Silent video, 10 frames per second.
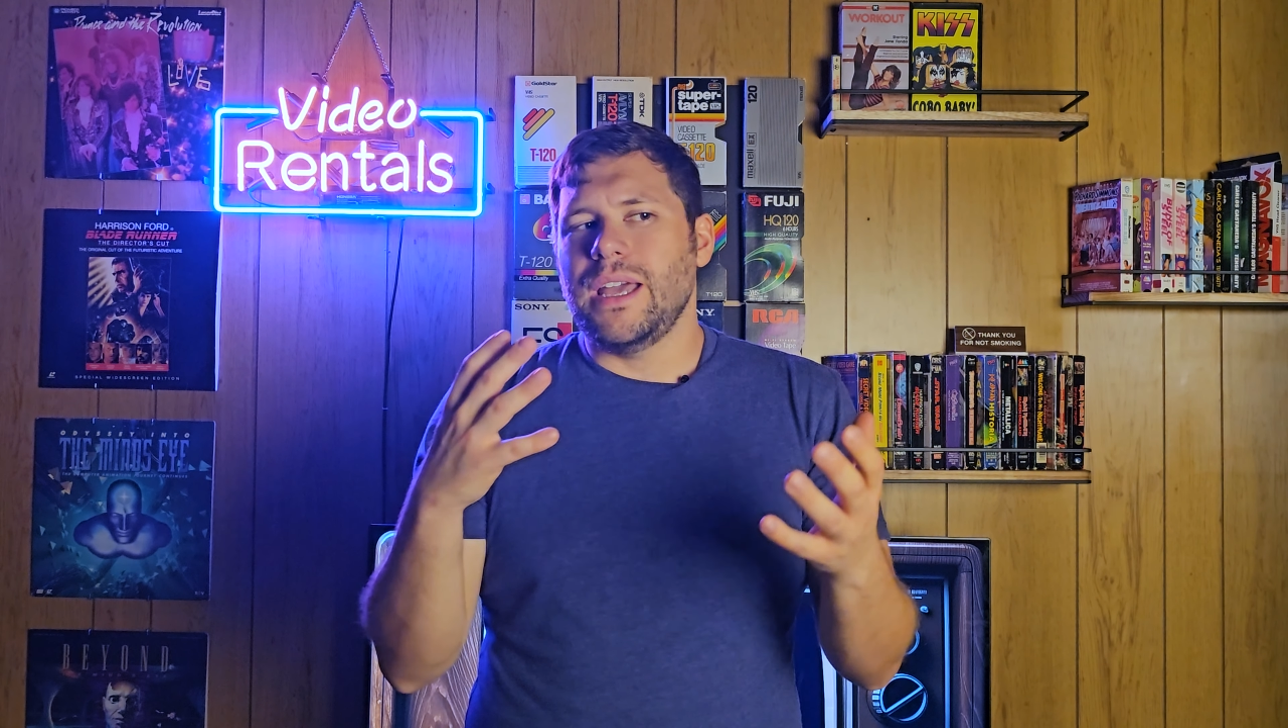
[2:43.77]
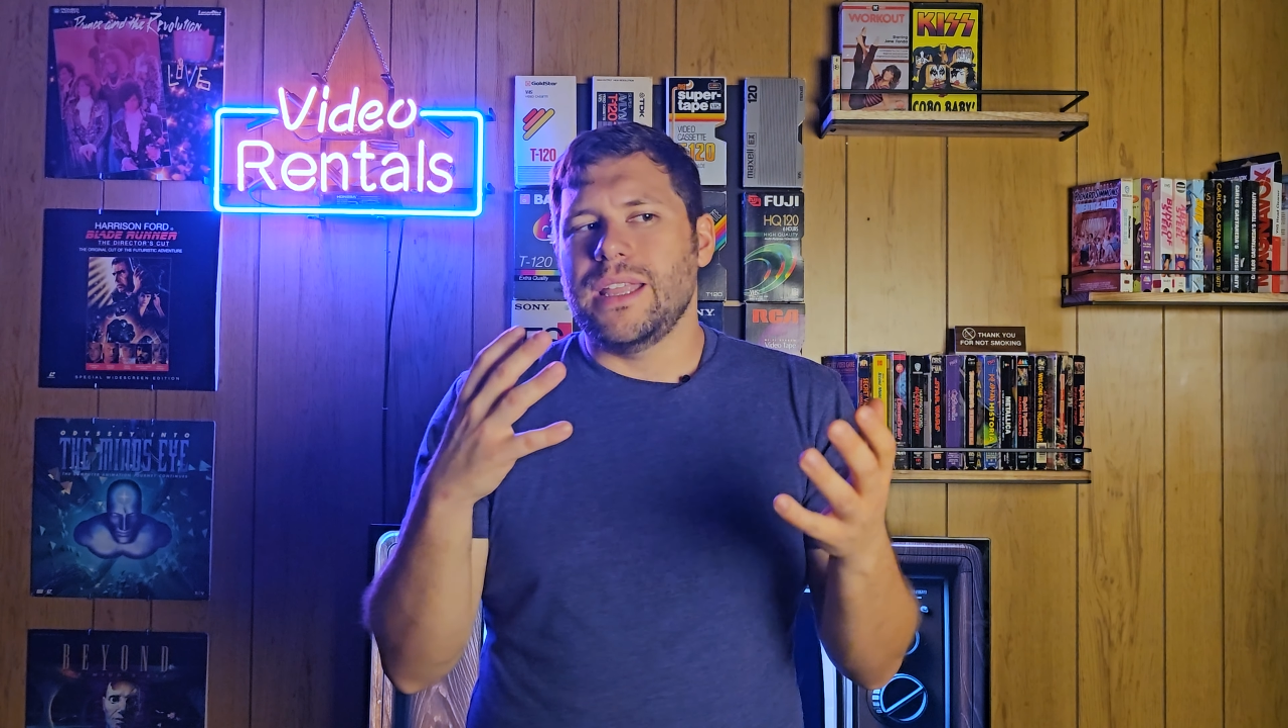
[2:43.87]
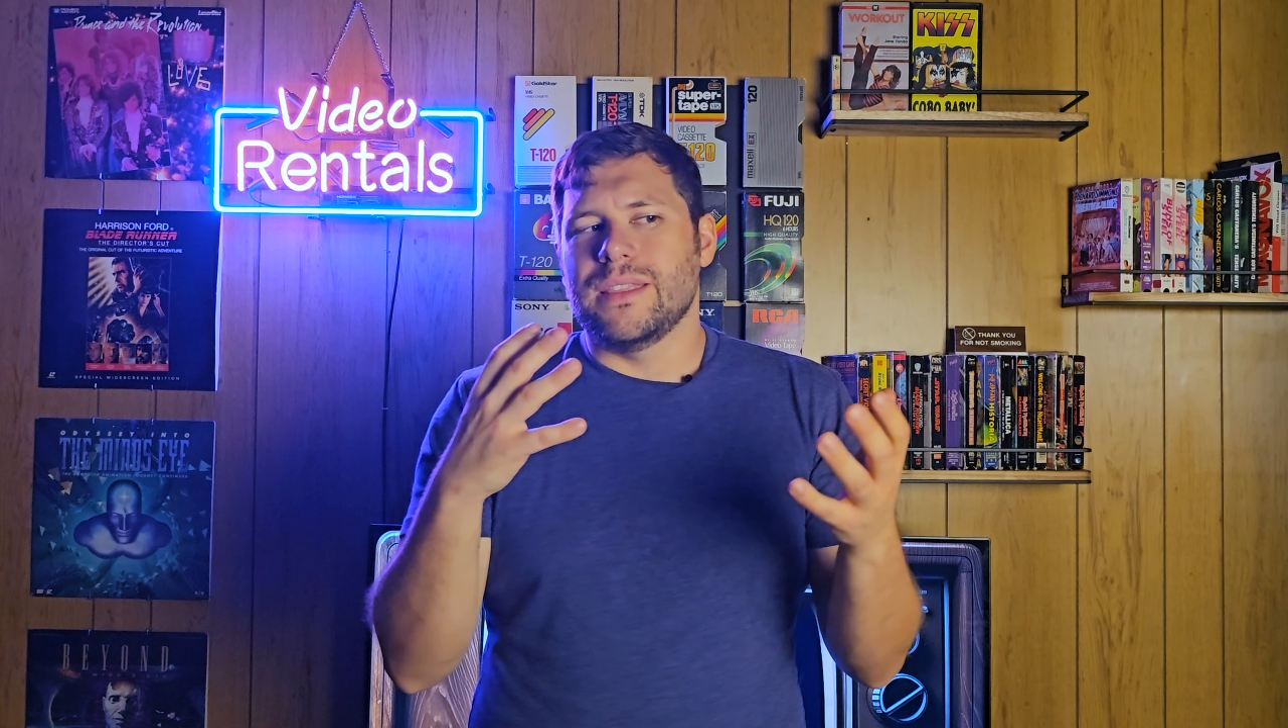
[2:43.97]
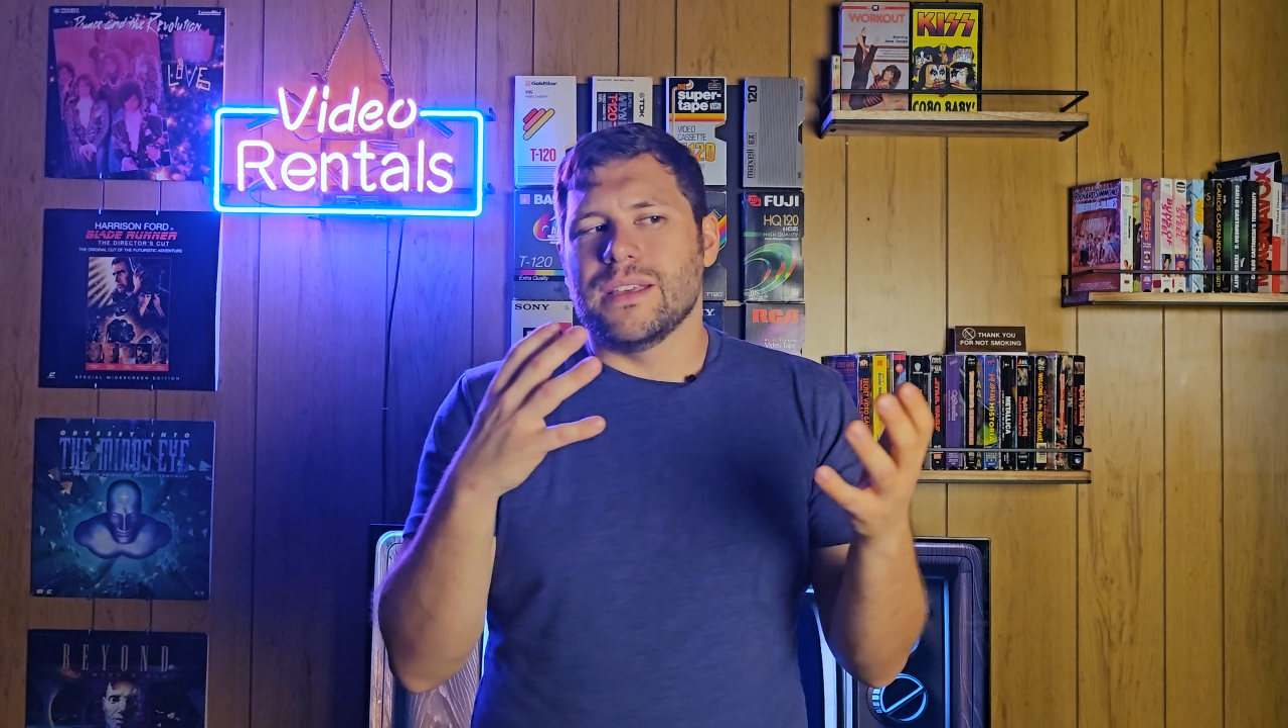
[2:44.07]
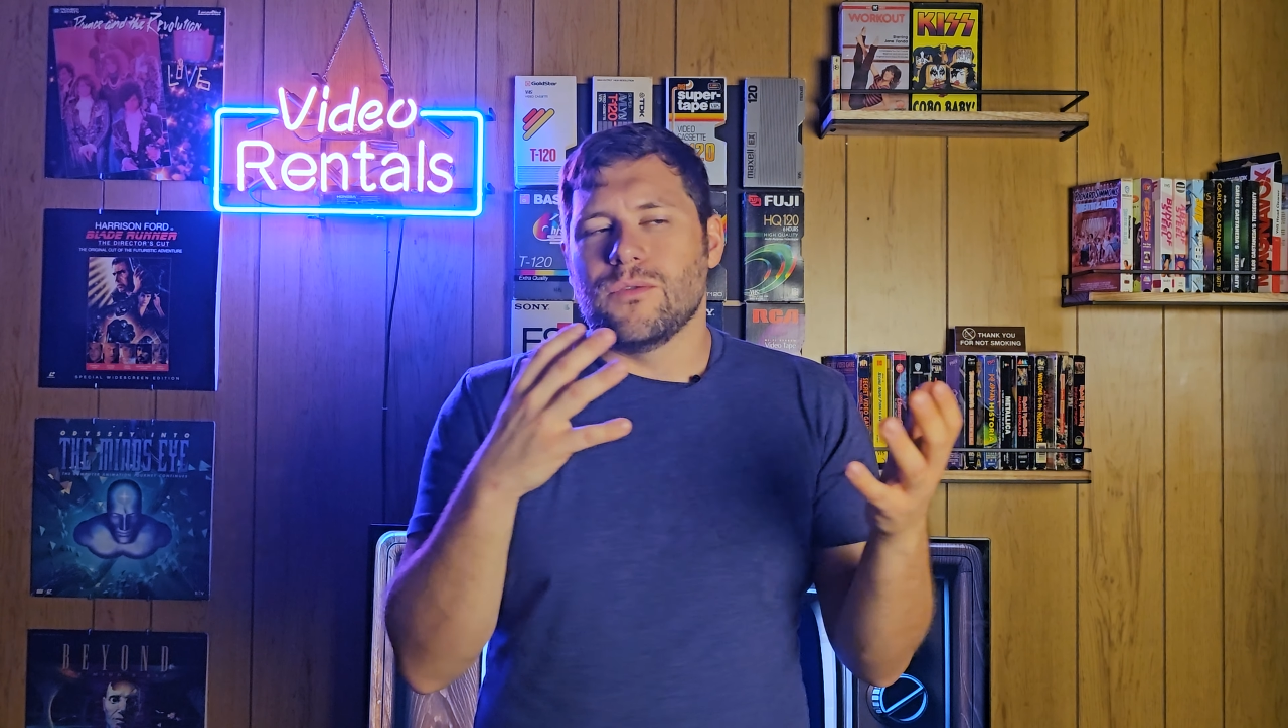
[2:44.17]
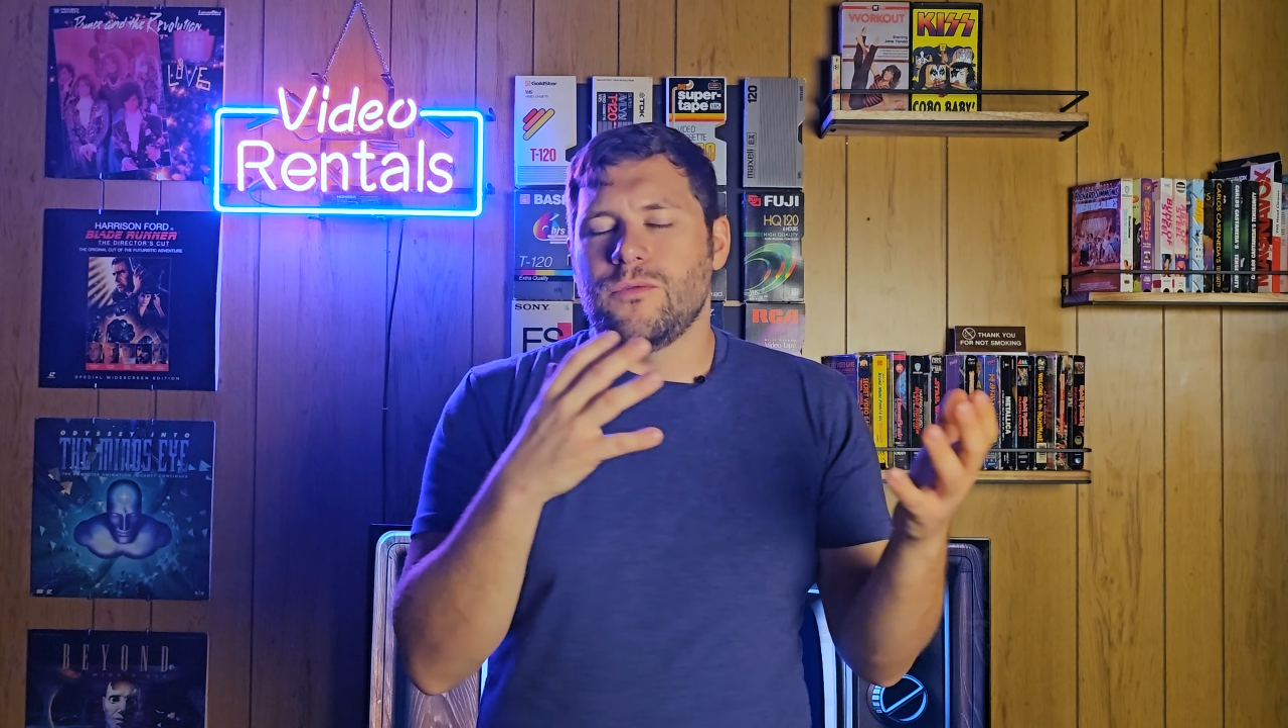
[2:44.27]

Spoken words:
the